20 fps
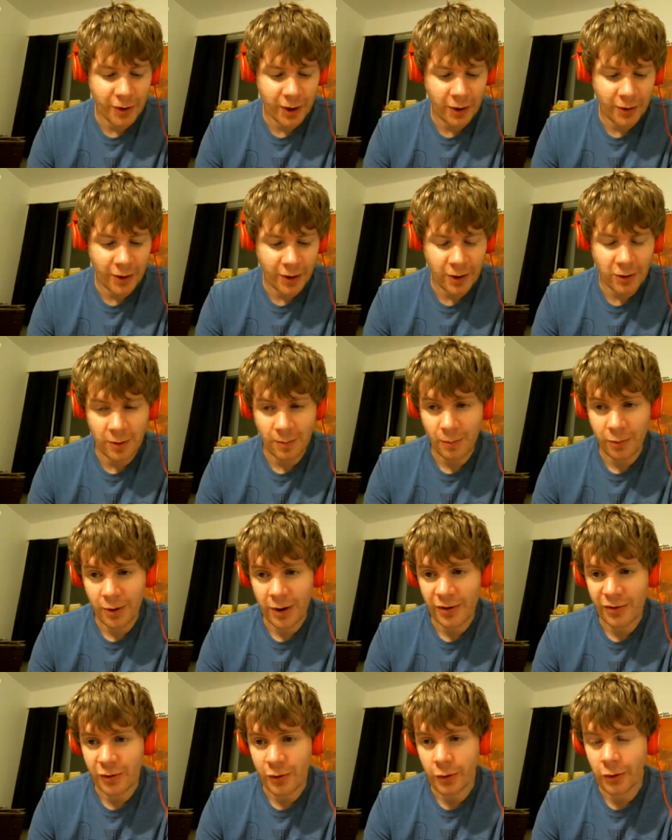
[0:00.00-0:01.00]
understood how they
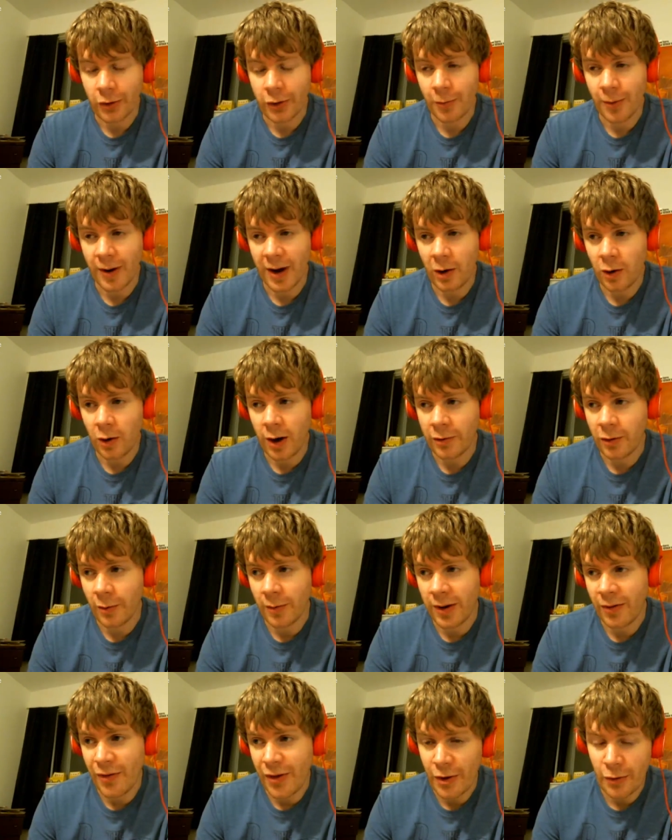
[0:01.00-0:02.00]
could embrace nuclear
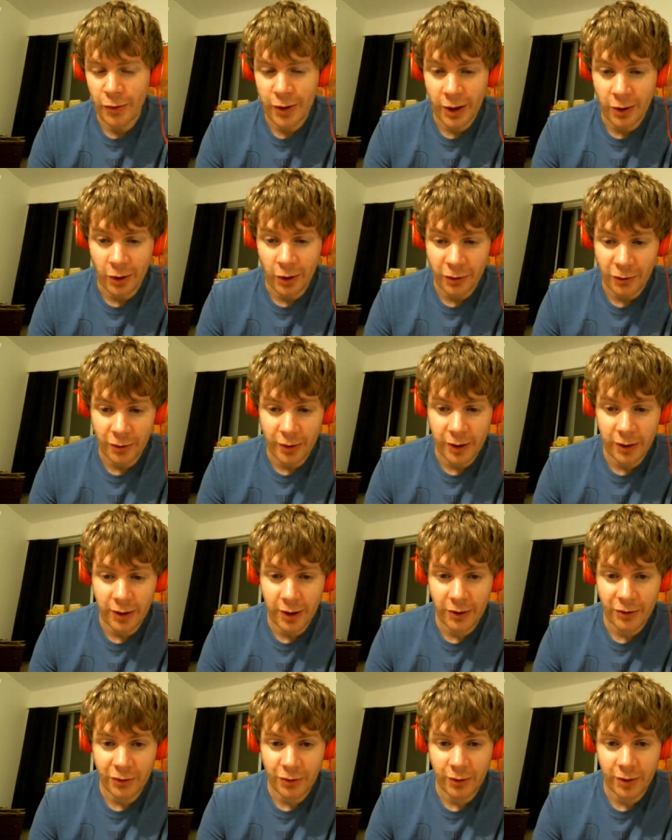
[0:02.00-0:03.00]
power after being the only
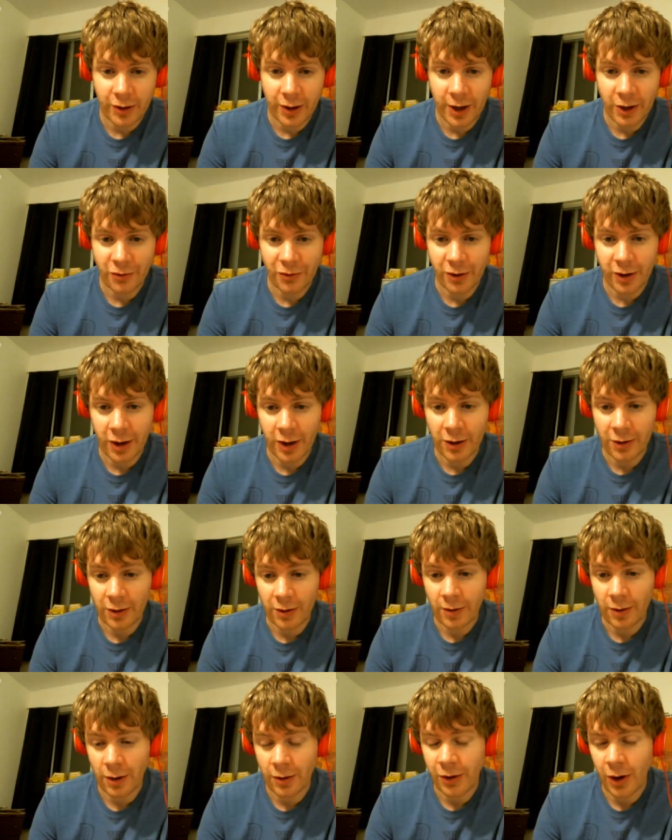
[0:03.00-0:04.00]
country in history to actually
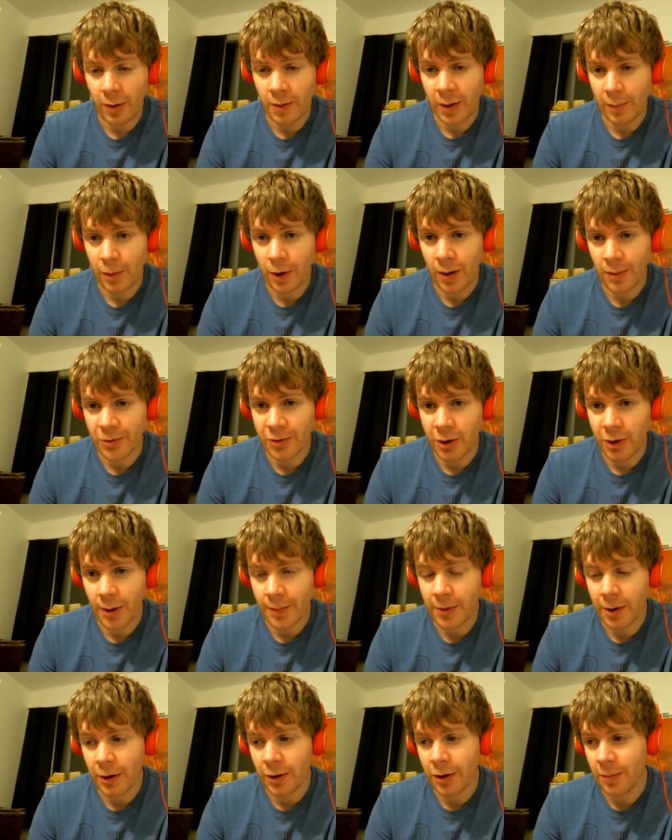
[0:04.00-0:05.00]
get atomic bombs
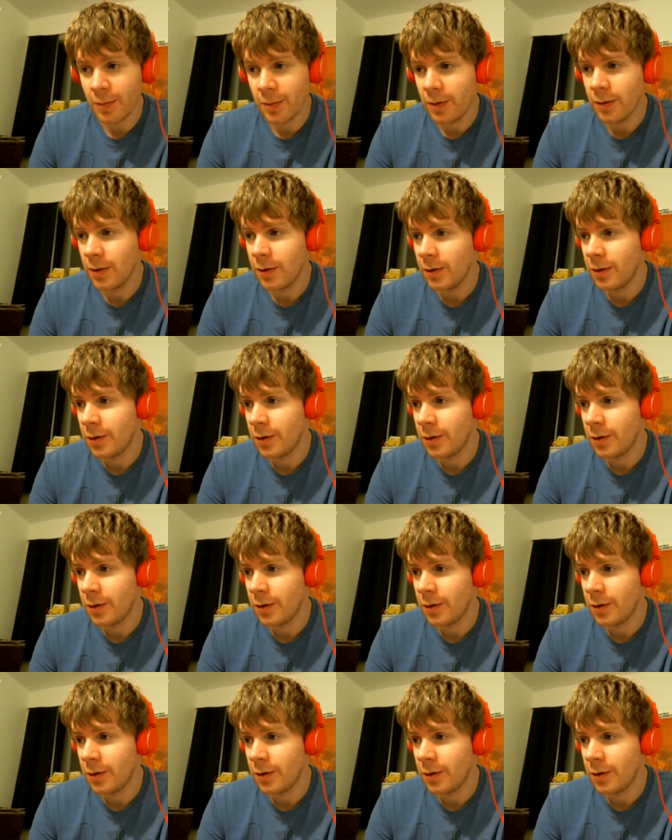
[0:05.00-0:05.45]
dropped on them.